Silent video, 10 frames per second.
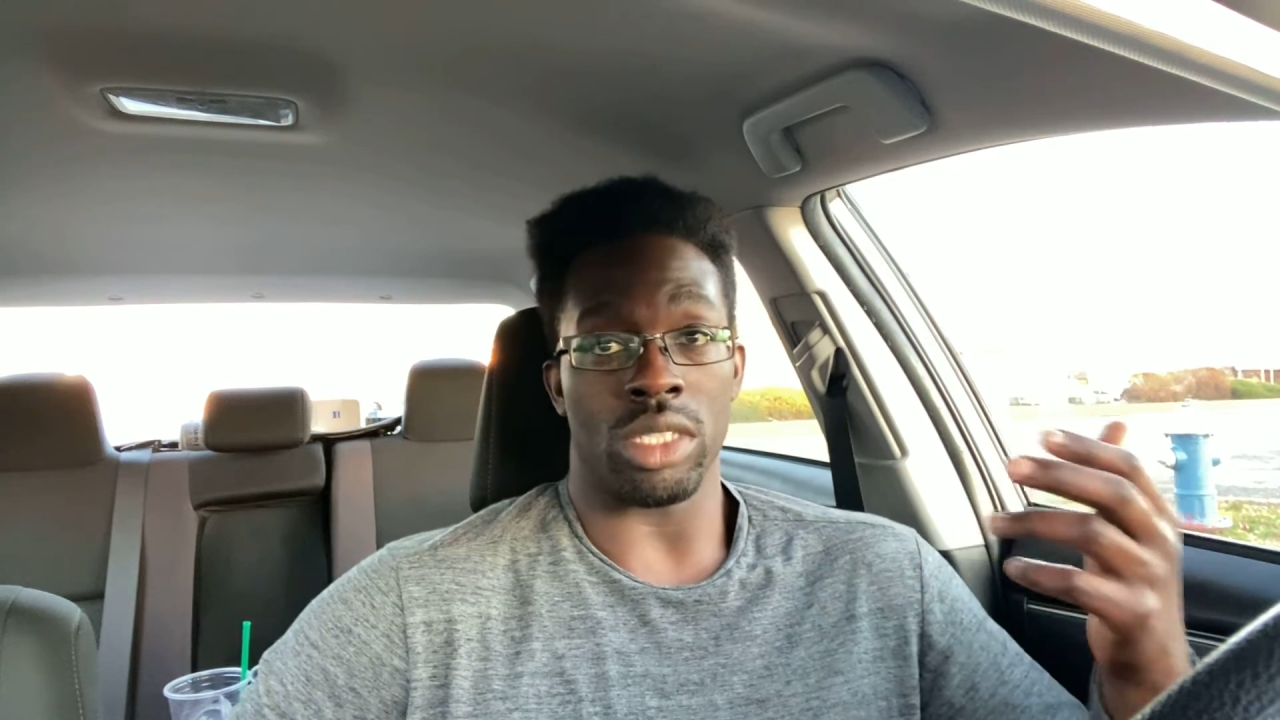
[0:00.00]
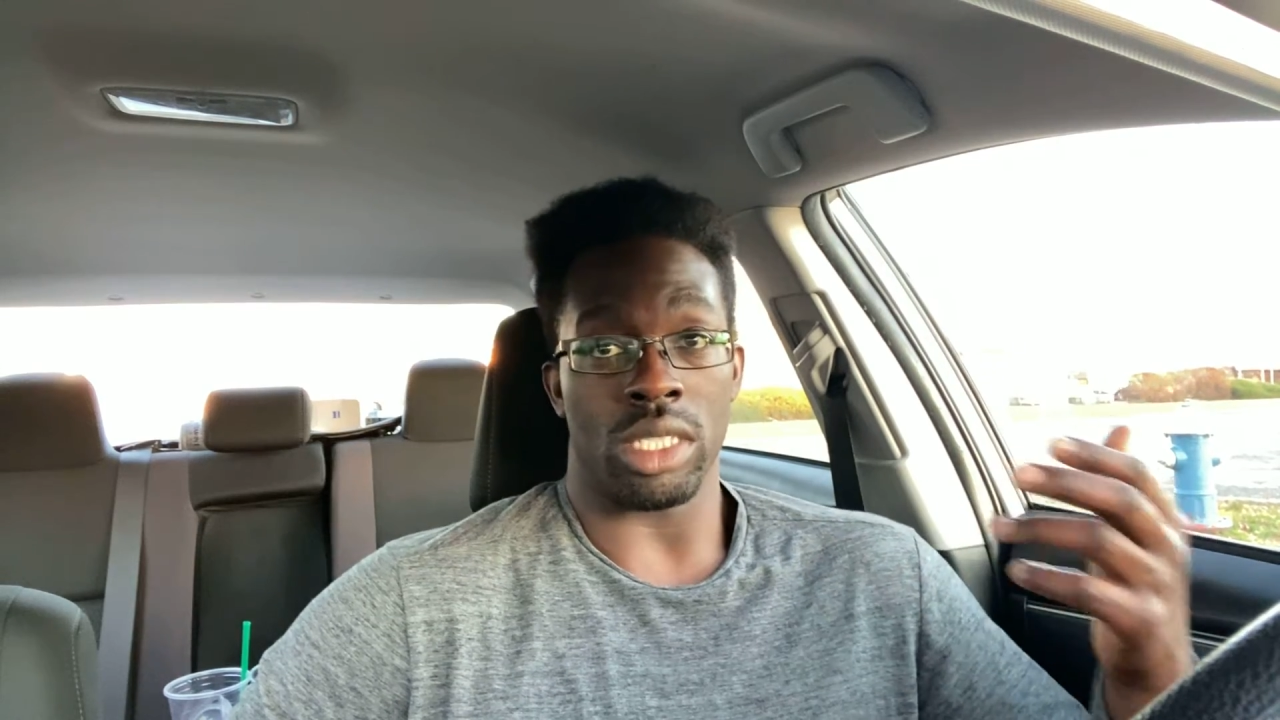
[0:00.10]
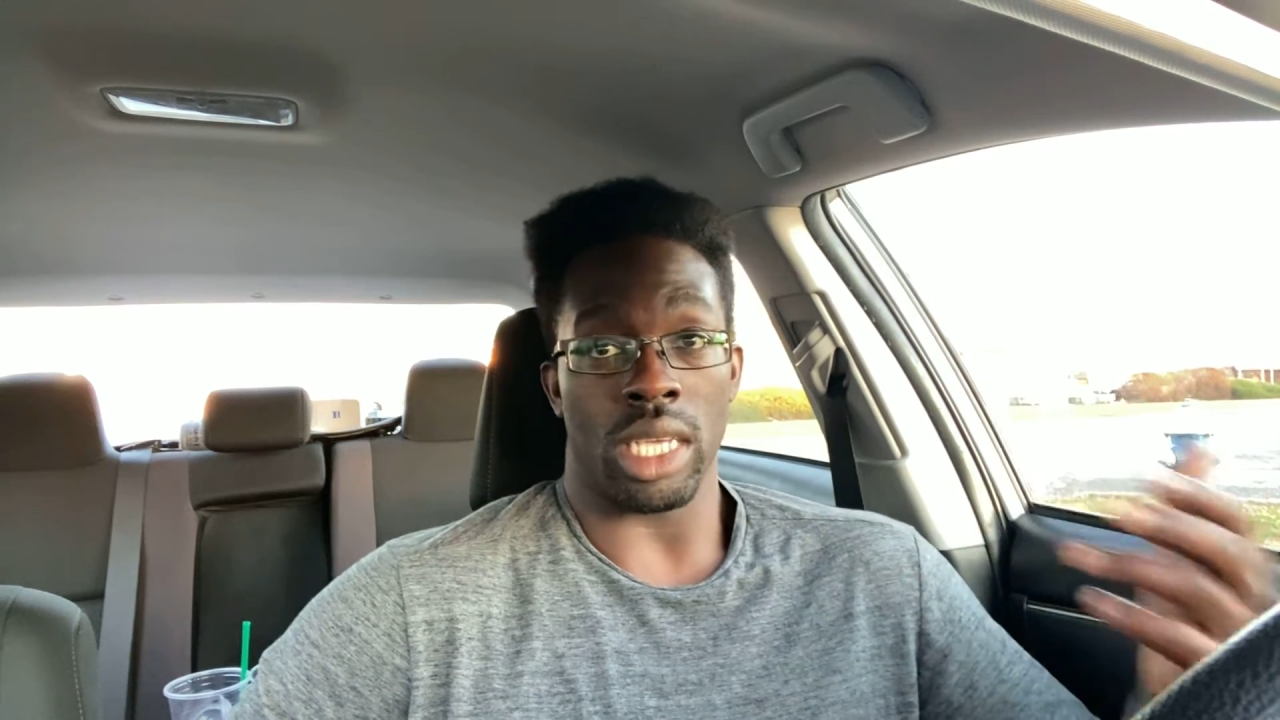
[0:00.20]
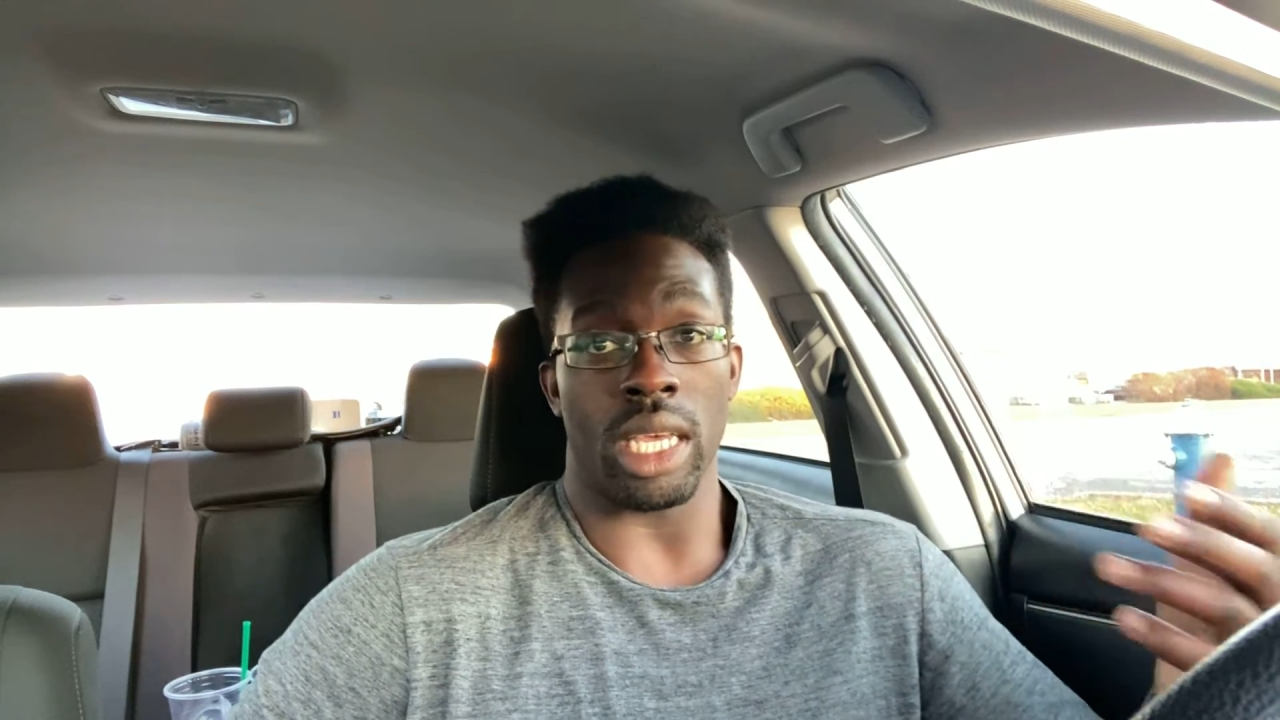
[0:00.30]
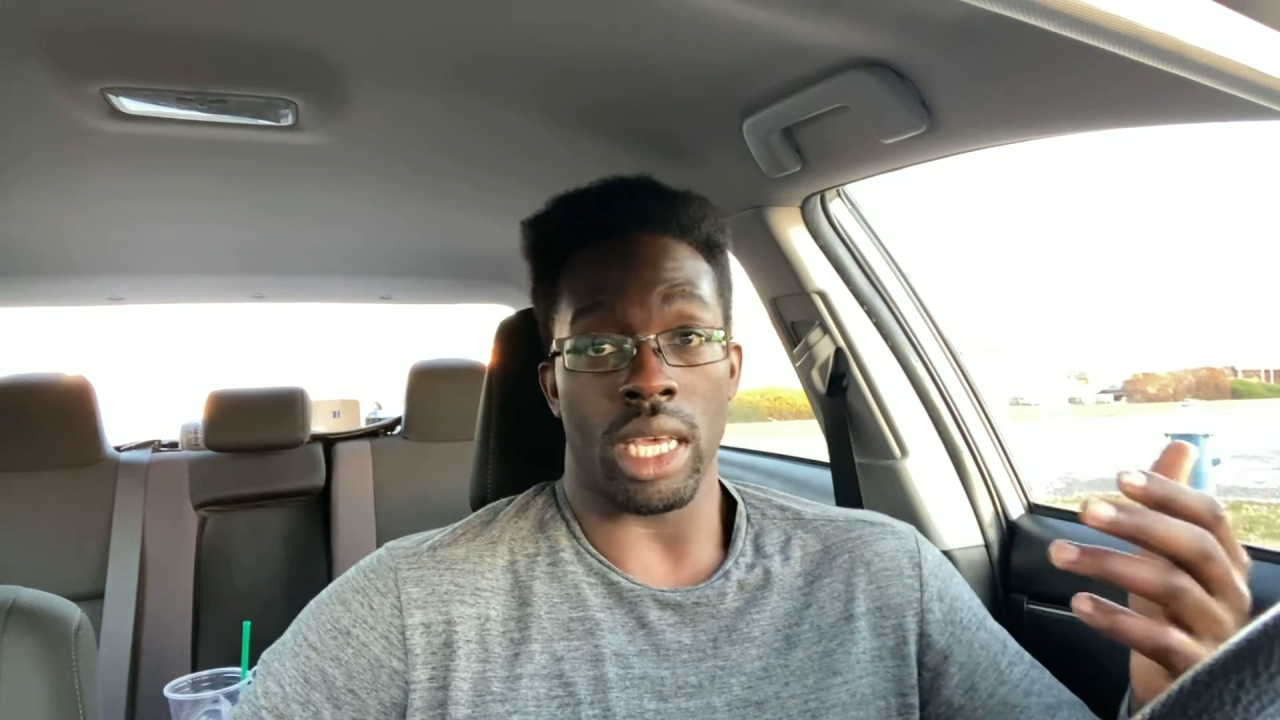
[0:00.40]

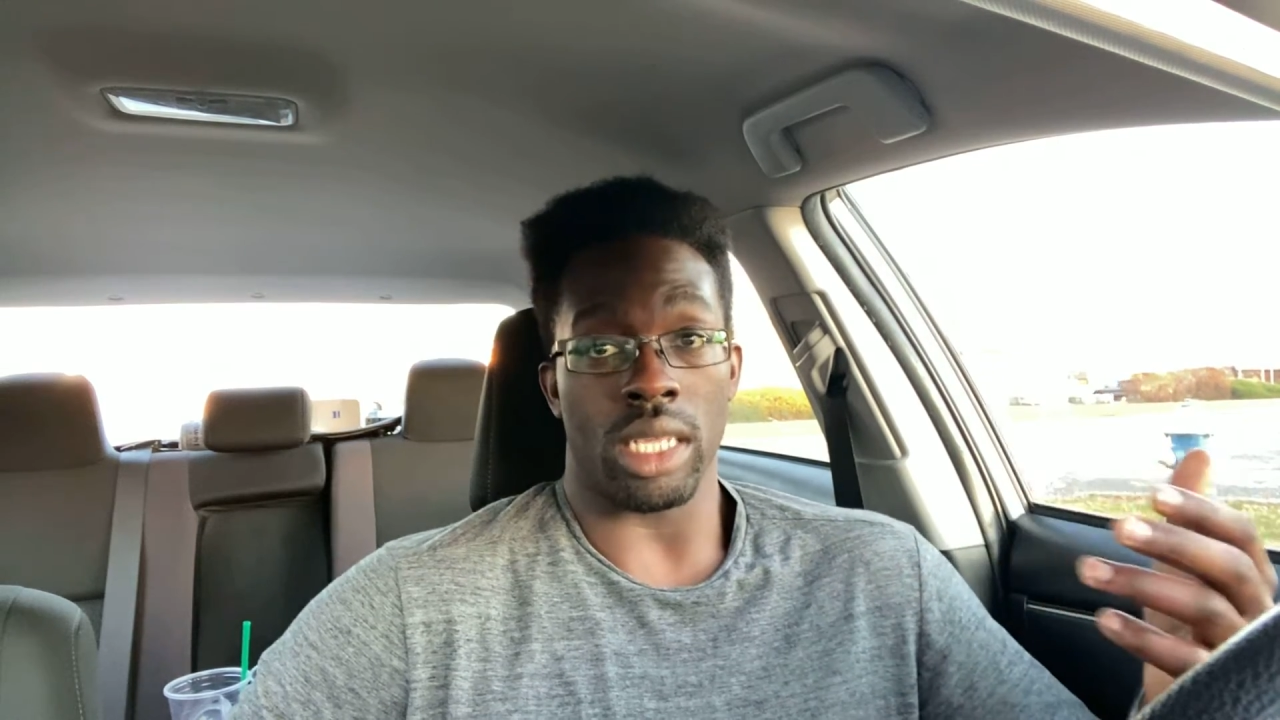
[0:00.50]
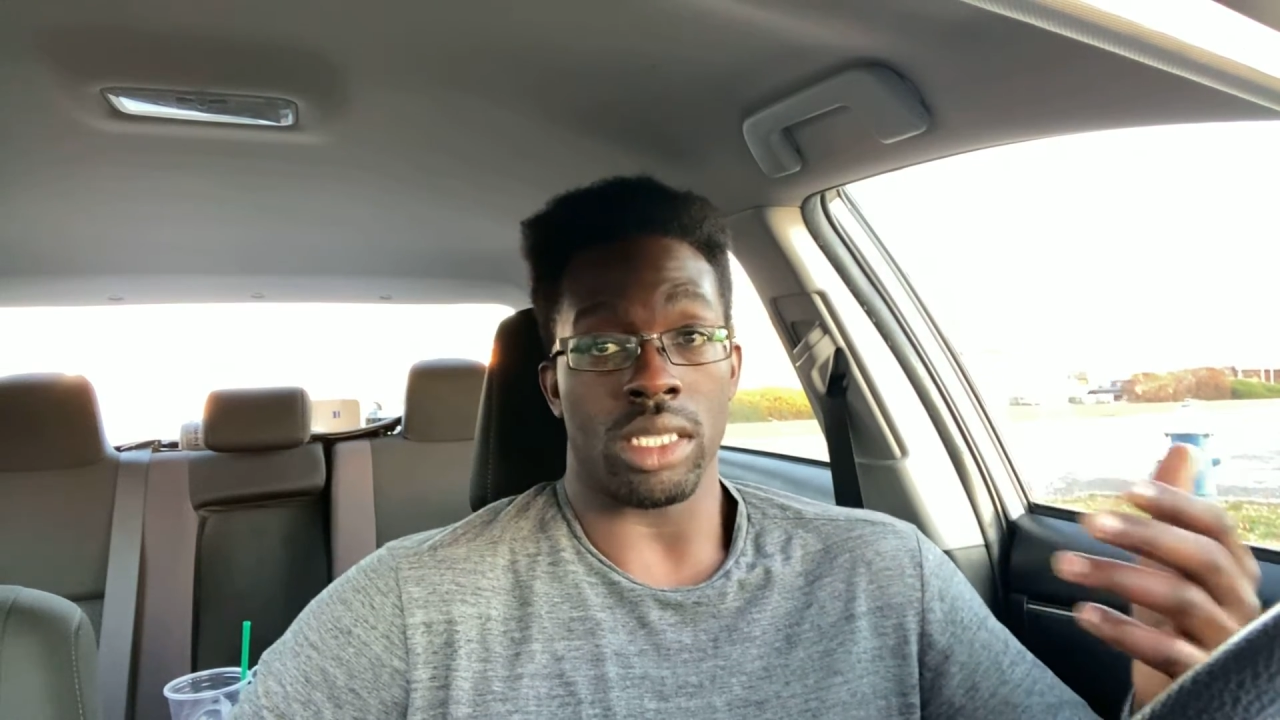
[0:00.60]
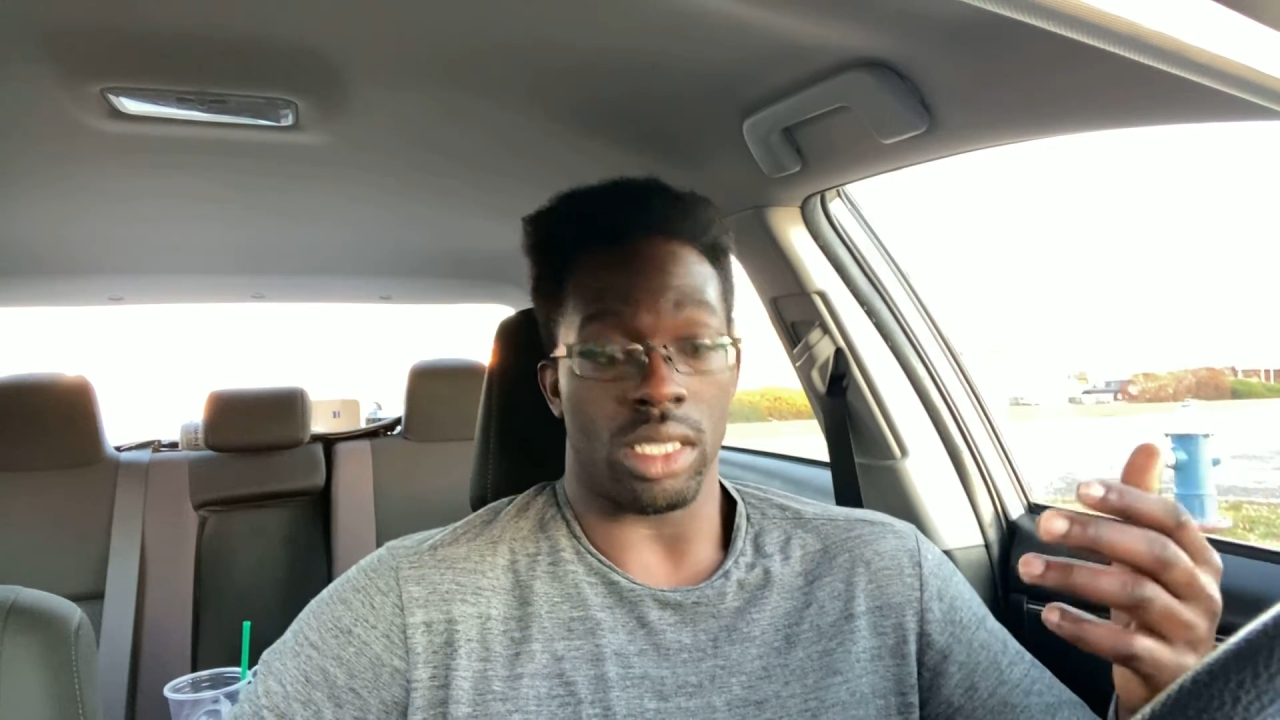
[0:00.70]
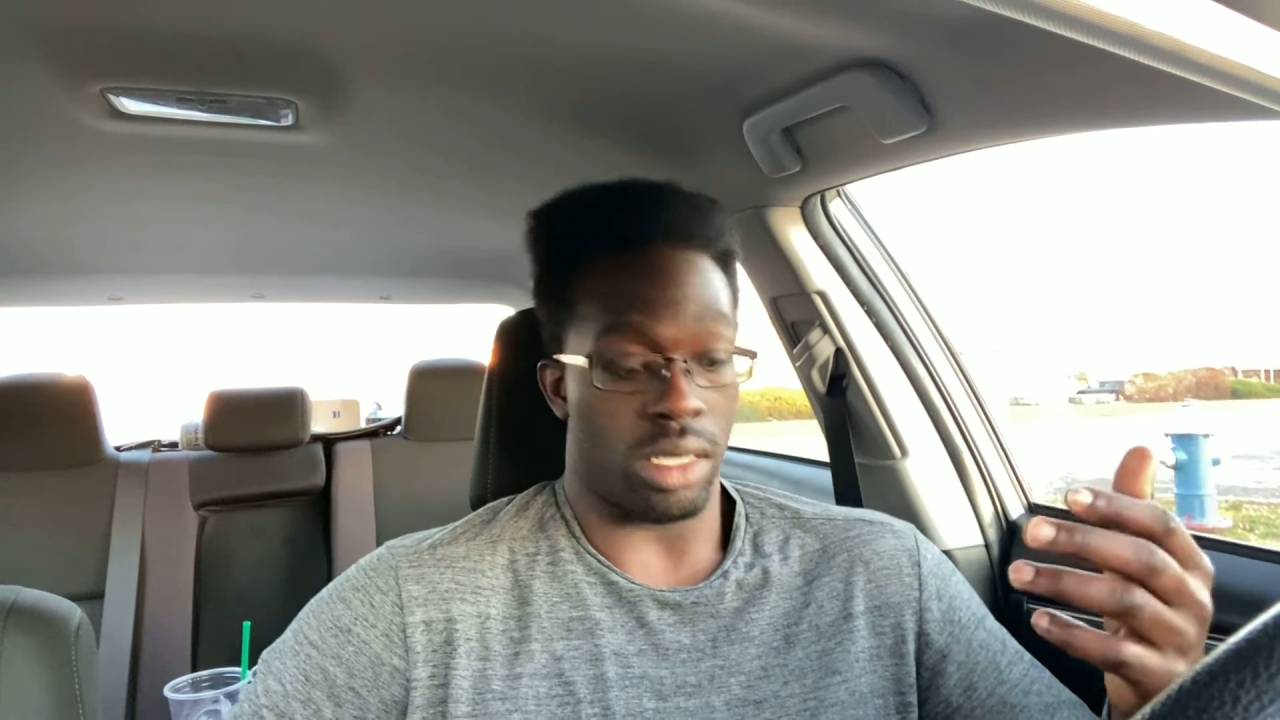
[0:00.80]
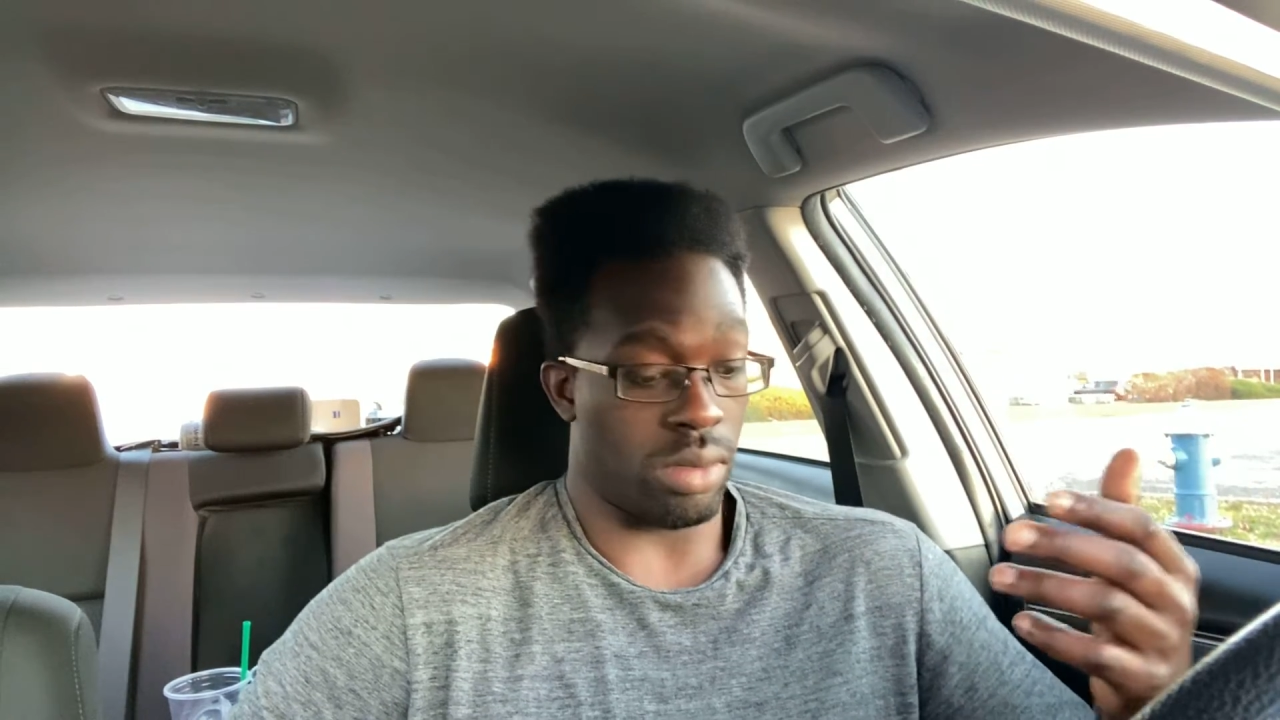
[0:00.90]

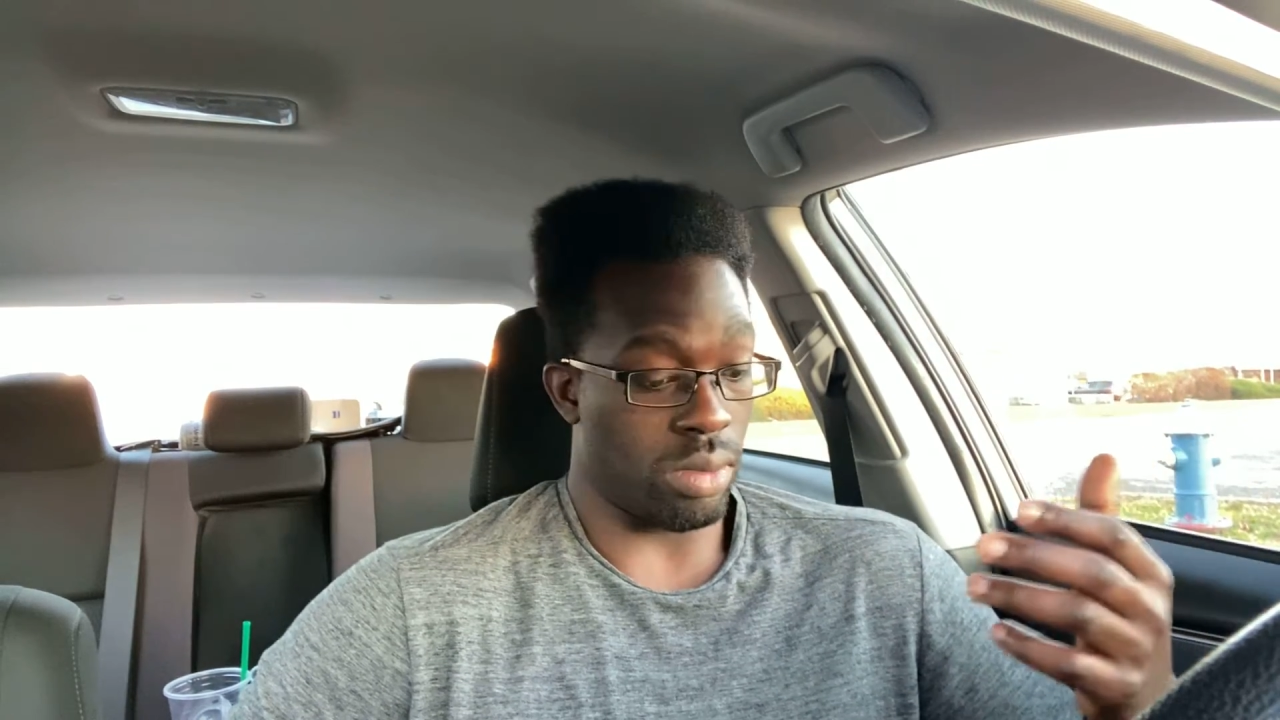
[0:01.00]
Jigen's